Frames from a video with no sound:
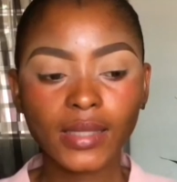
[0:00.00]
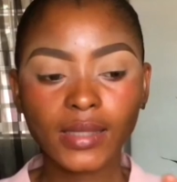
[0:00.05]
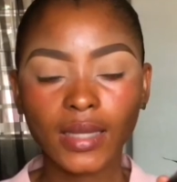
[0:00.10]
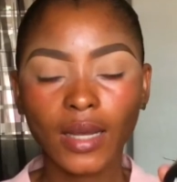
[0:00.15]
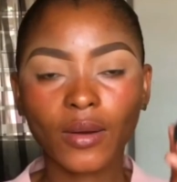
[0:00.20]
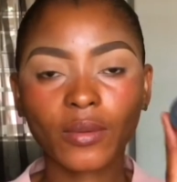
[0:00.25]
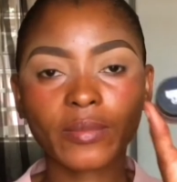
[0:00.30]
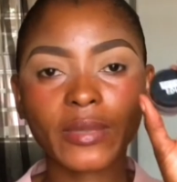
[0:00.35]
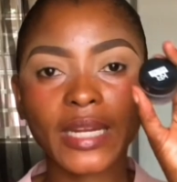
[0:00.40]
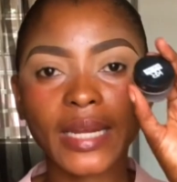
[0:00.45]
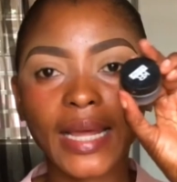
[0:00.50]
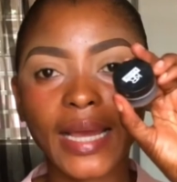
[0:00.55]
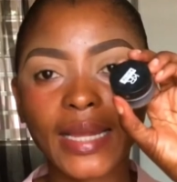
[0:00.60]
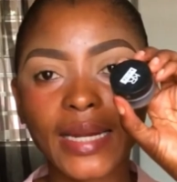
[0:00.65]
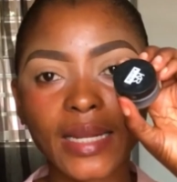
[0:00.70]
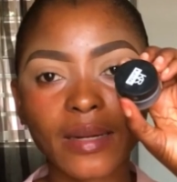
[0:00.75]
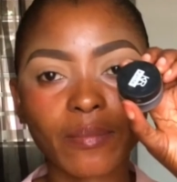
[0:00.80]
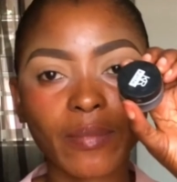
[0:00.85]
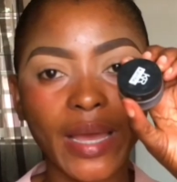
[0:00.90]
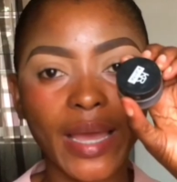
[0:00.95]
I'll be
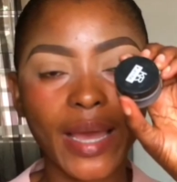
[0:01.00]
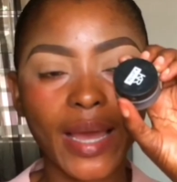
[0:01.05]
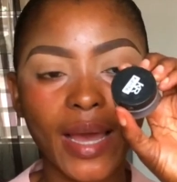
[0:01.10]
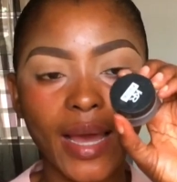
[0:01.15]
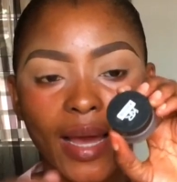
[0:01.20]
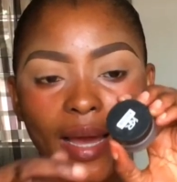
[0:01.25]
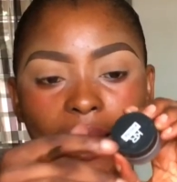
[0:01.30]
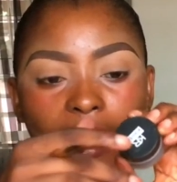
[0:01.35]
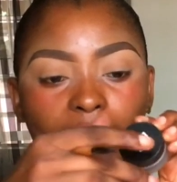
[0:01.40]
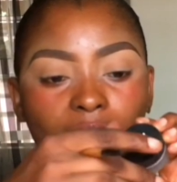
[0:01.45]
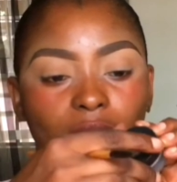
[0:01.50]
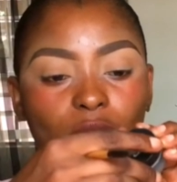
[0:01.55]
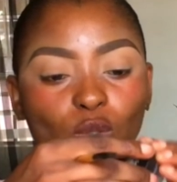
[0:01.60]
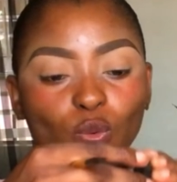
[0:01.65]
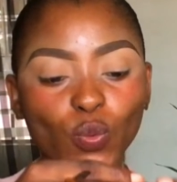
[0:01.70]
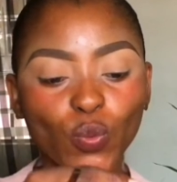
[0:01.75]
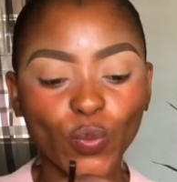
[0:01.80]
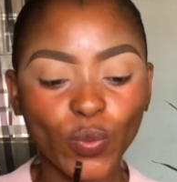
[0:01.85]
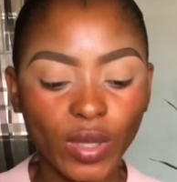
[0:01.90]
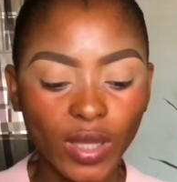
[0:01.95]
lining my eyes
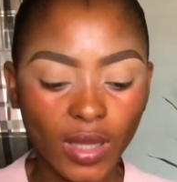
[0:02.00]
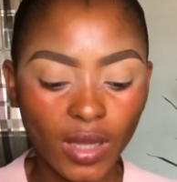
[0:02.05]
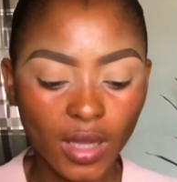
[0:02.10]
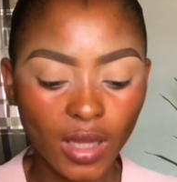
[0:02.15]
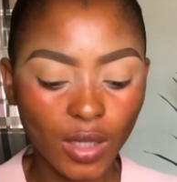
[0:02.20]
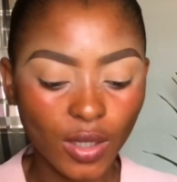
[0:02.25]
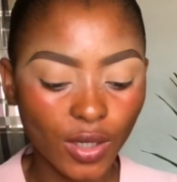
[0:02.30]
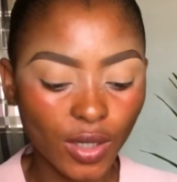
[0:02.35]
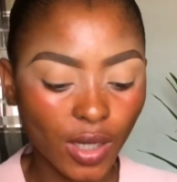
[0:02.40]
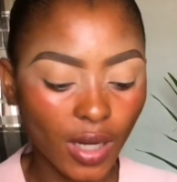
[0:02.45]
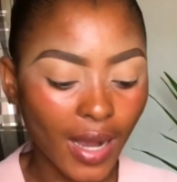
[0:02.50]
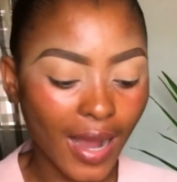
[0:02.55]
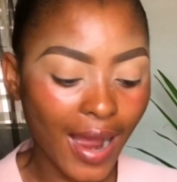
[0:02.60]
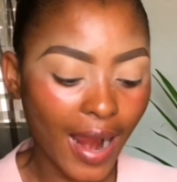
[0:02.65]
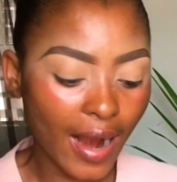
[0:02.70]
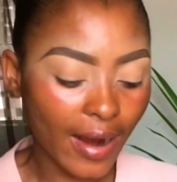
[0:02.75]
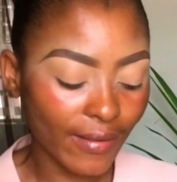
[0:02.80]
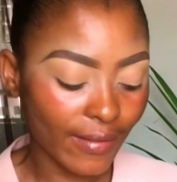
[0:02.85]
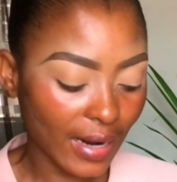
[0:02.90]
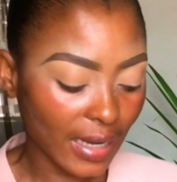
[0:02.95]
with the
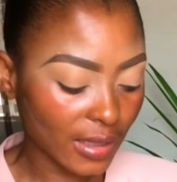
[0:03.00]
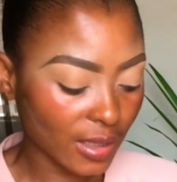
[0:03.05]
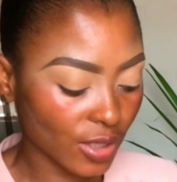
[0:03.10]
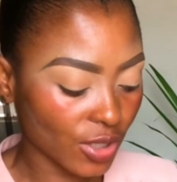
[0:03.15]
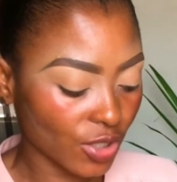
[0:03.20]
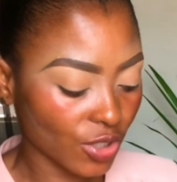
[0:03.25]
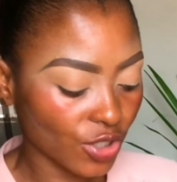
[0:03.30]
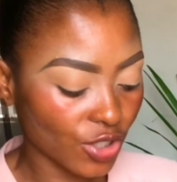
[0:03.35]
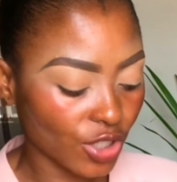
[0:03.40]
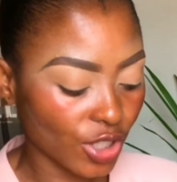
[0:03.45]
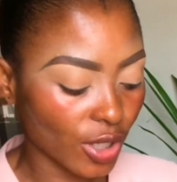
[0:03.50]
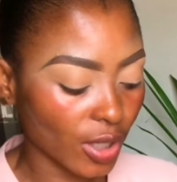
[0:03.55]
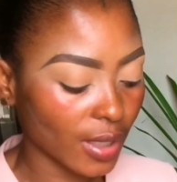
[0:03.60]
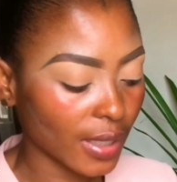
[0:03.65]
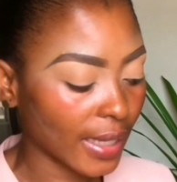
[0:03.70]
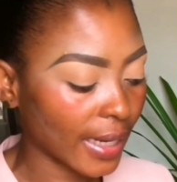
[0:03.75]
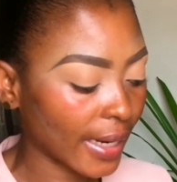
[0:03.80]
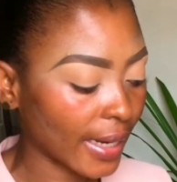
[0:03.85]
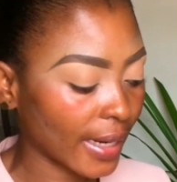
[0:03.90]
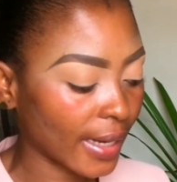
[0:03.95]
Karat gel
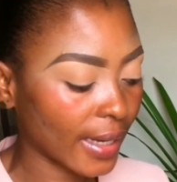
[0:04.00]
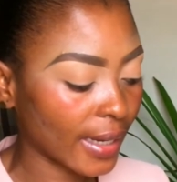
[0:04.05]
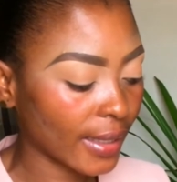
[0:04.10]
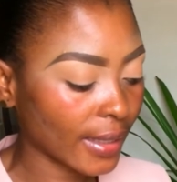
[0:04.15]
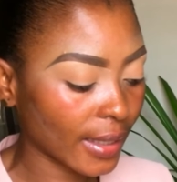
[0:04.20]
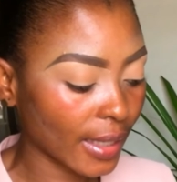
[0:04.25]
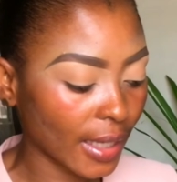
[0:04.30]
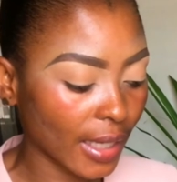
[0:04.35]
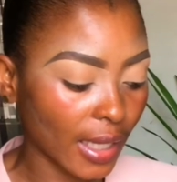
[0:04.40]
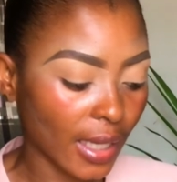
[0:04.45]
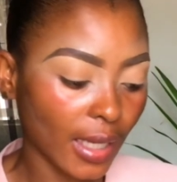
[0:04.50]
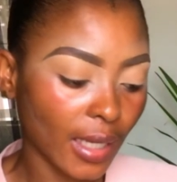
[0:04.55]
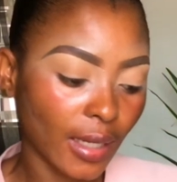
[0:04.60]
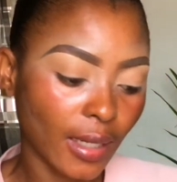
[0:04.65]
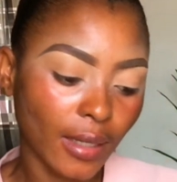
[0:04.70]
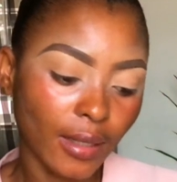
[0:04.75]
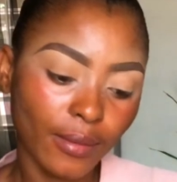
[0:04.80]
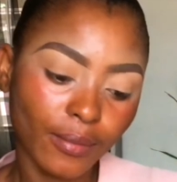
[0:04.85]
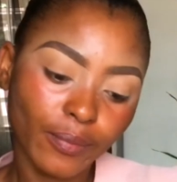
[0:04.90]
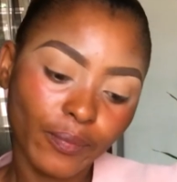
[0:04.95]
liner
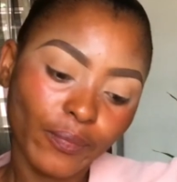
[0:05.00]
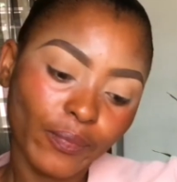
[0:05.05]
in